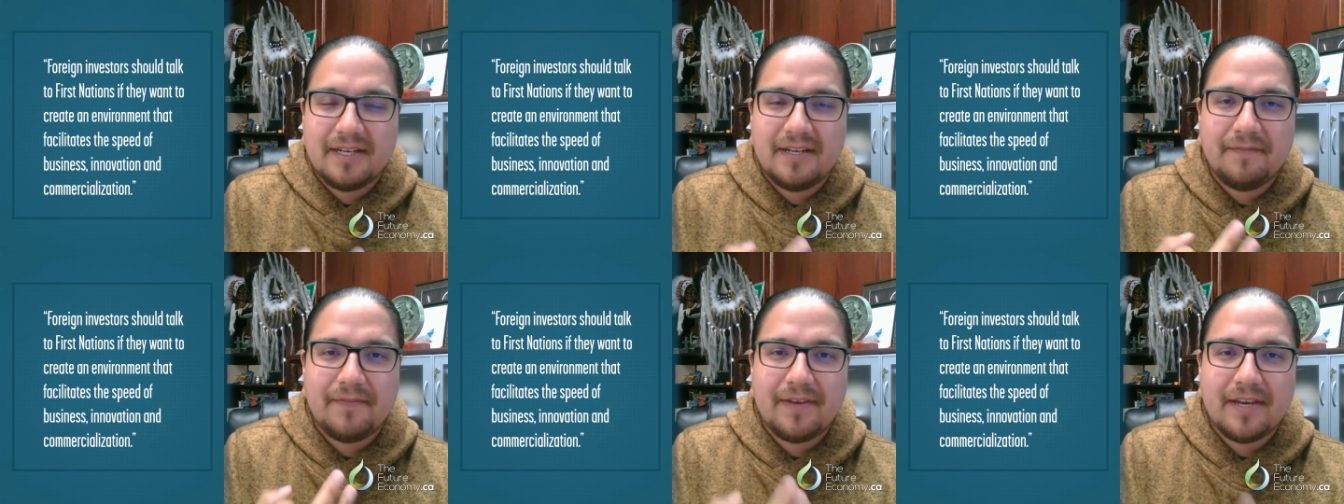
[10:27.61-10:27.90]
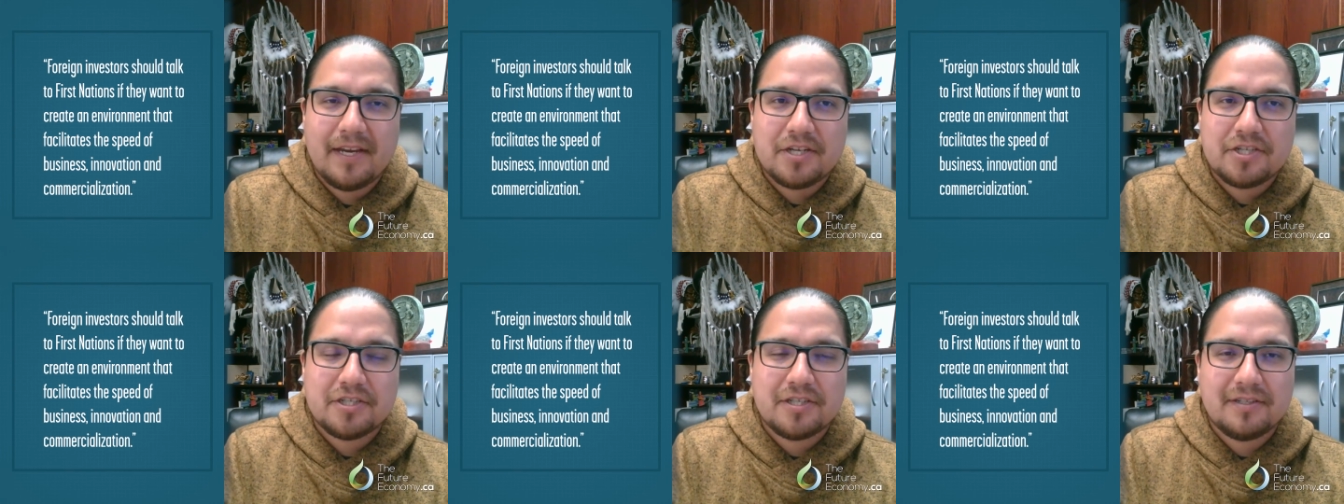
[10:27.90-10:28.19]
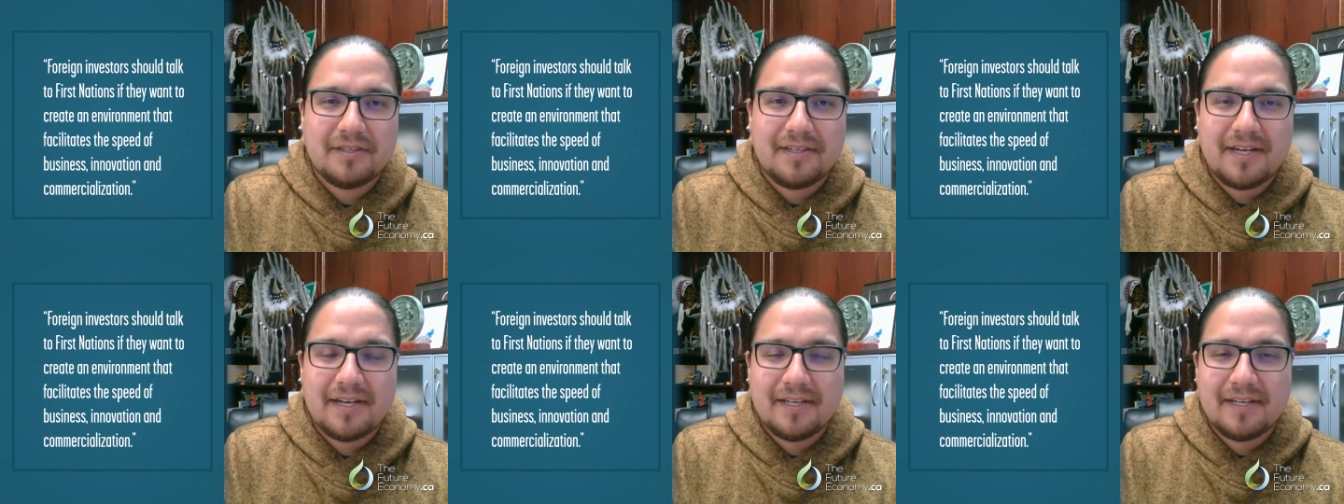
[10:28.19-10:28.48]

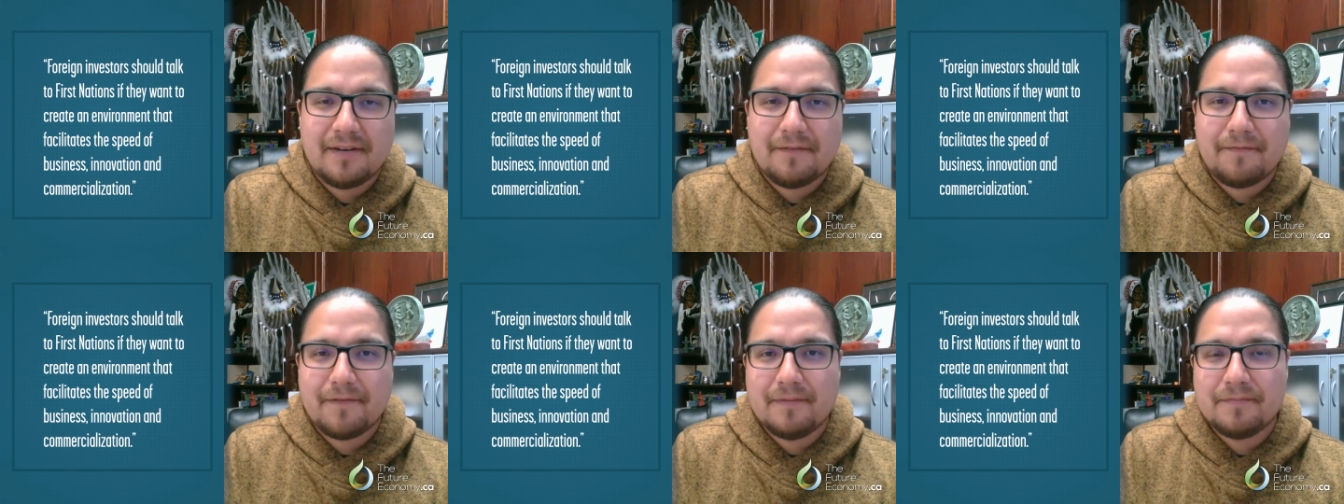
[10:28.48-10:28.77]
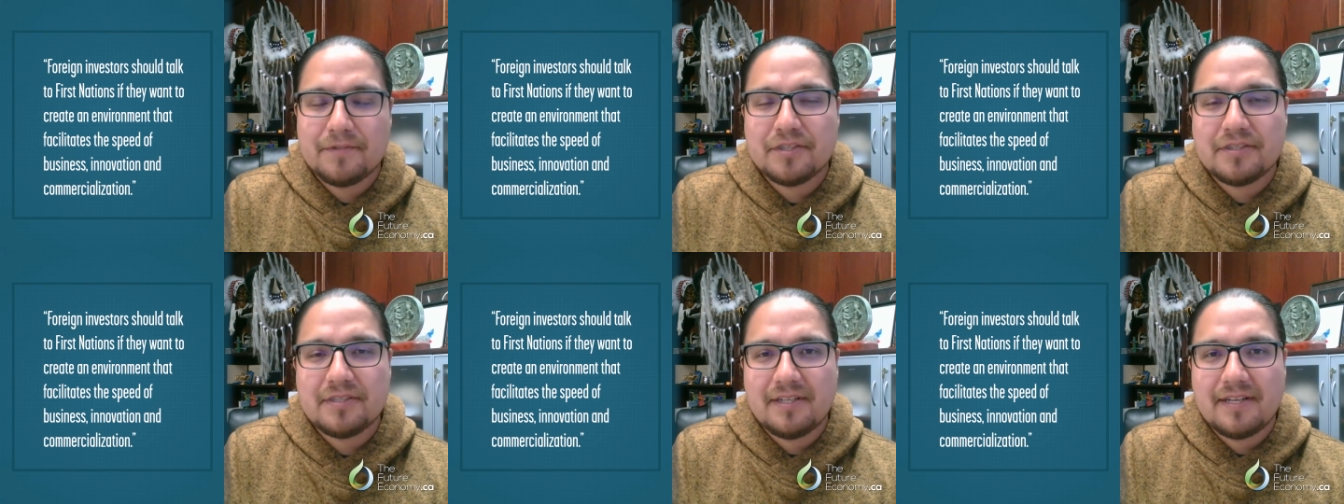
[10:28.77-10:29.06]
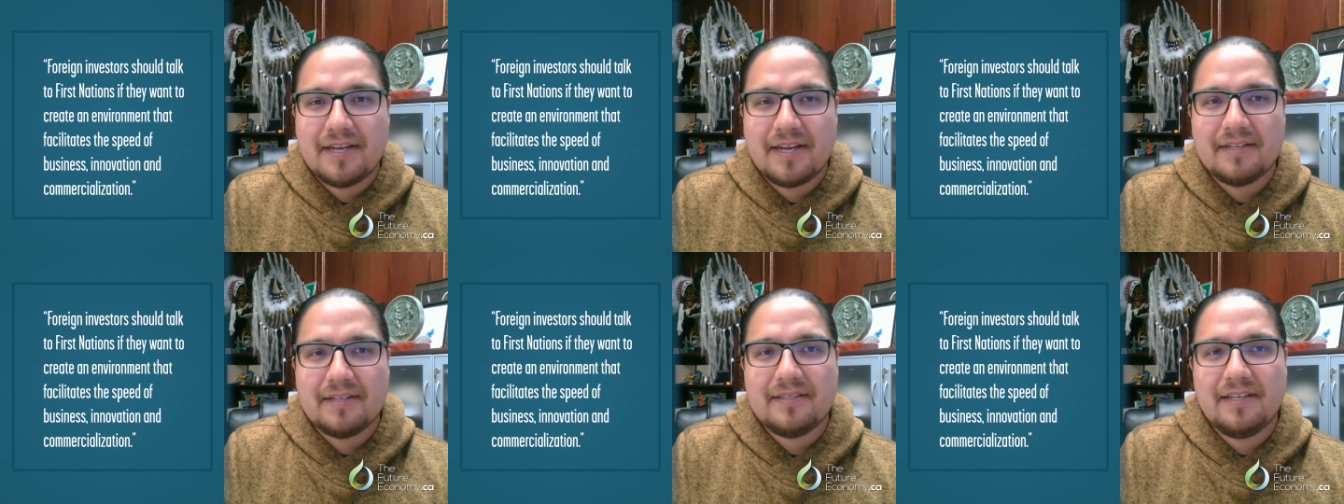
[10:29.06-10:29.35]
innovation, getting it from just
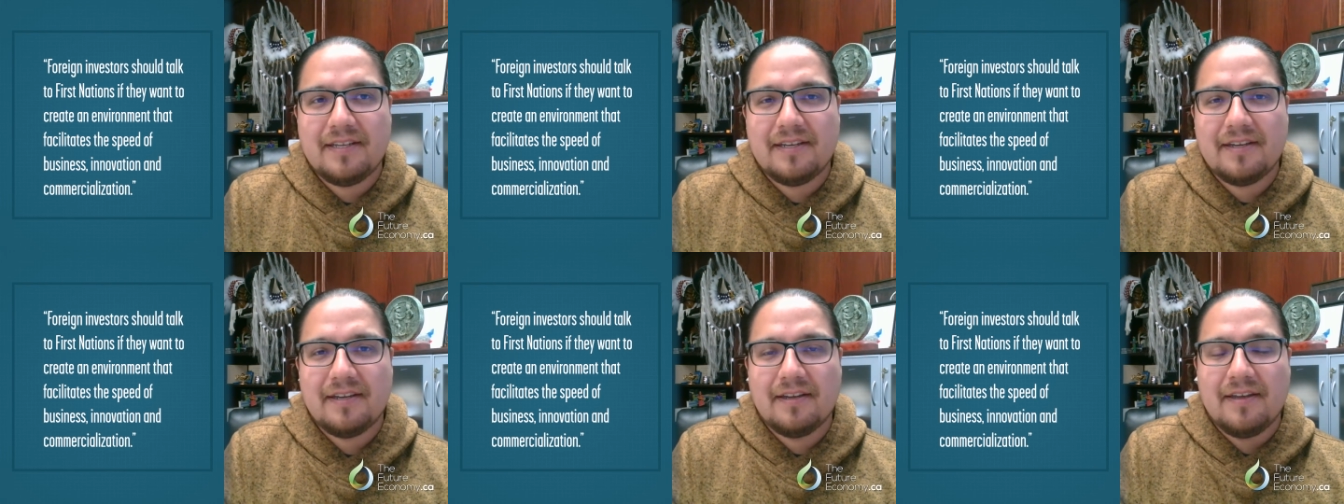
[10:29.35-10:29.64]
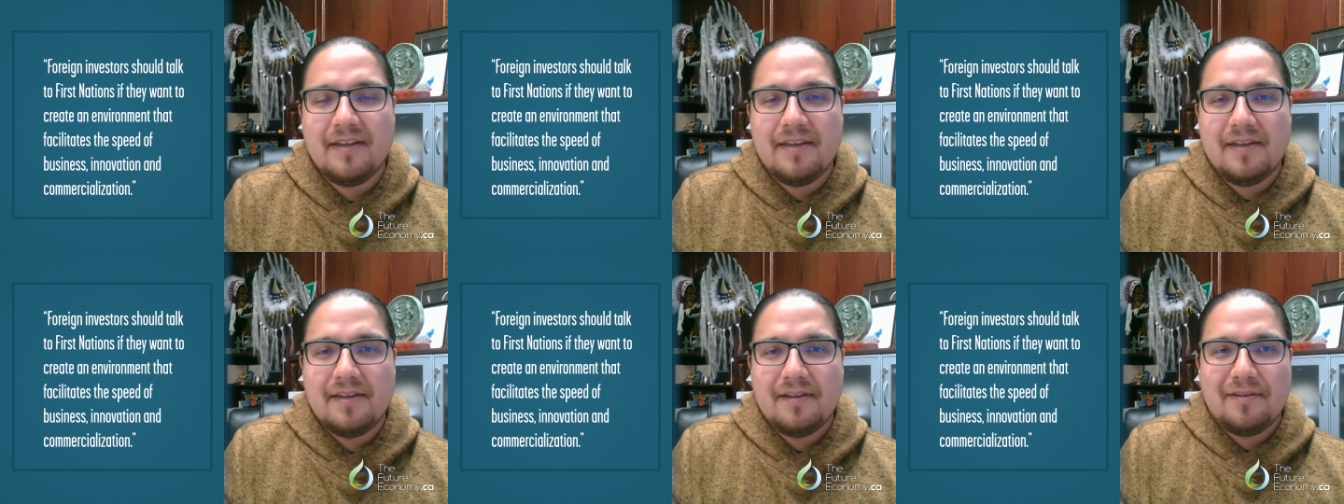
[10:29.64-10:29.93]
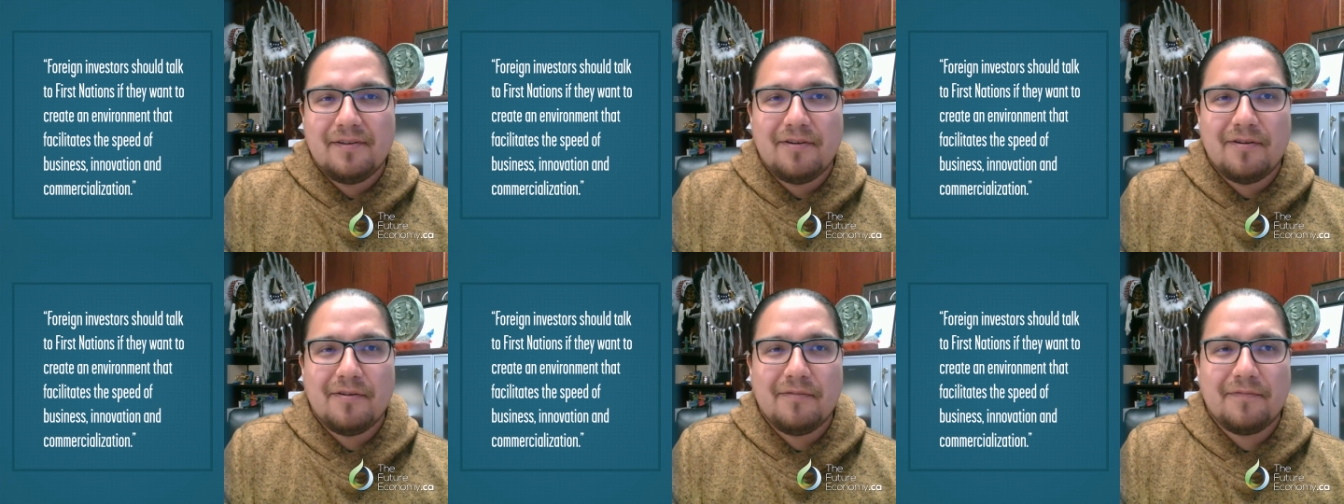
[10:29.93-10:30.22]
an idea
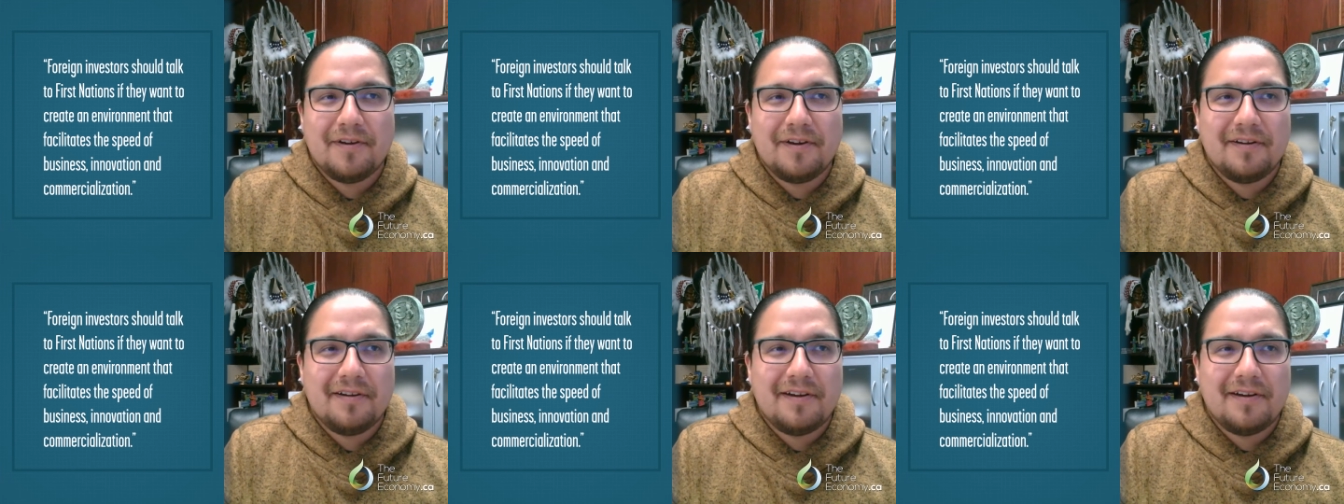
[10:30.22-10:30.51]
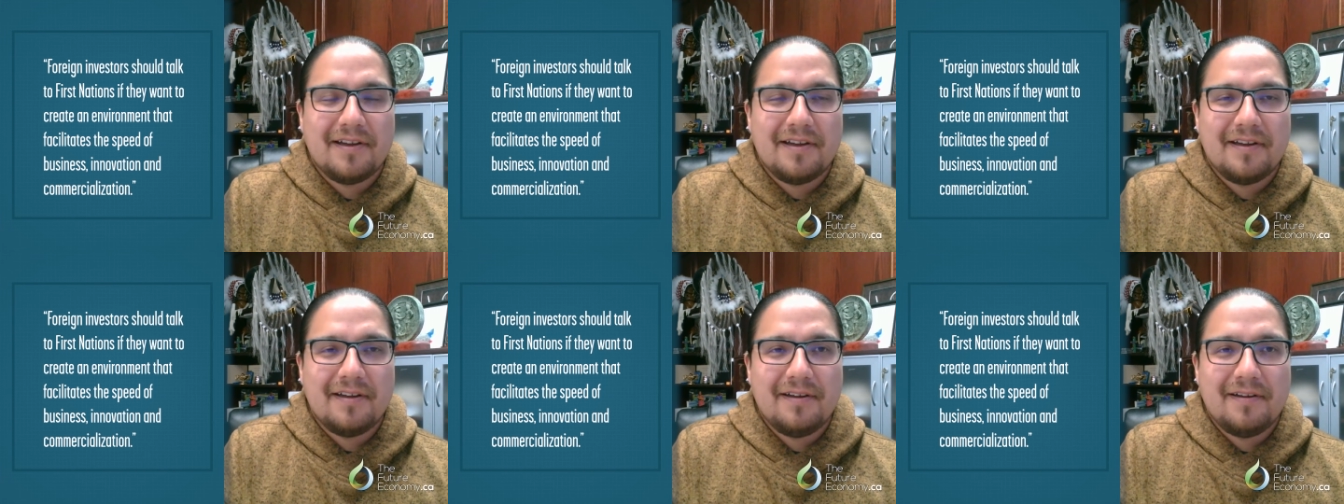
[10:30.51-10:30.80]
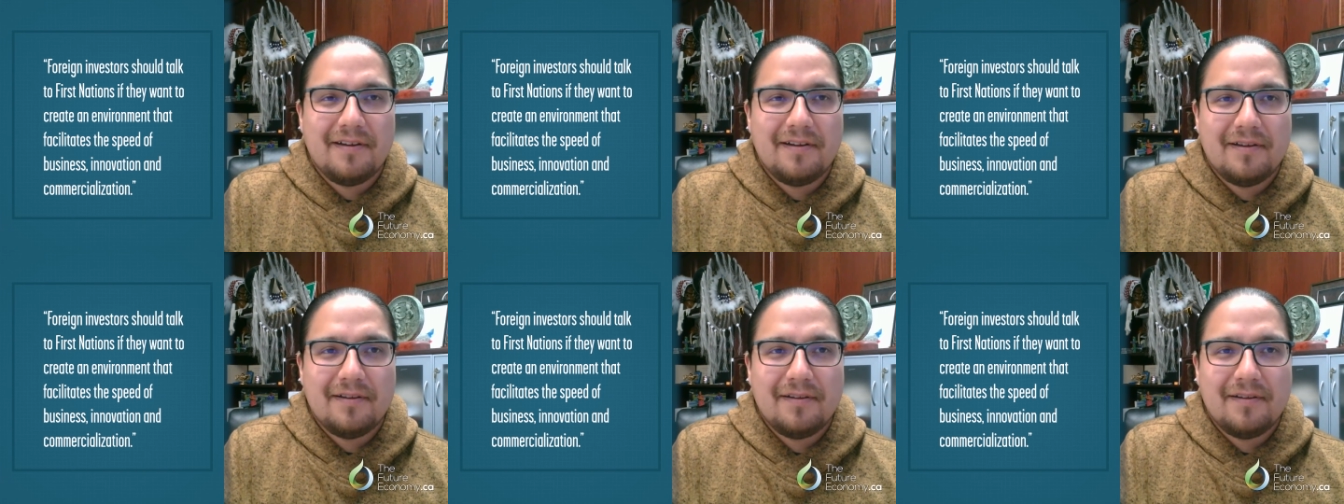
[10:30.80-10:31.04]
over uh,